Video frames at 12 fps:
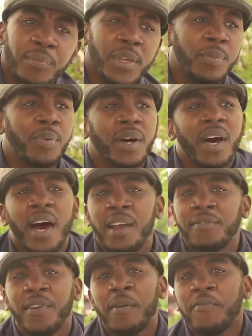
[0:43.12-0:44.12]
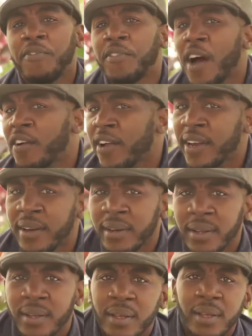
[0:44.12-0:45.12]
people call from foreign
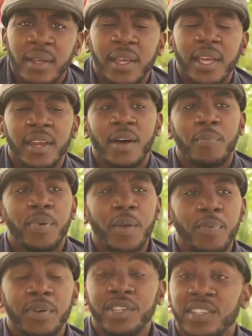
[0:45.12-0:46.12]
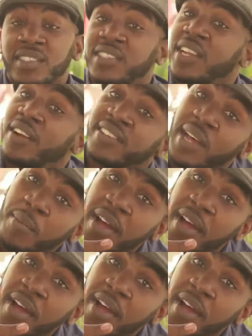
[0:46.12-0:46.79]
you know people just there's a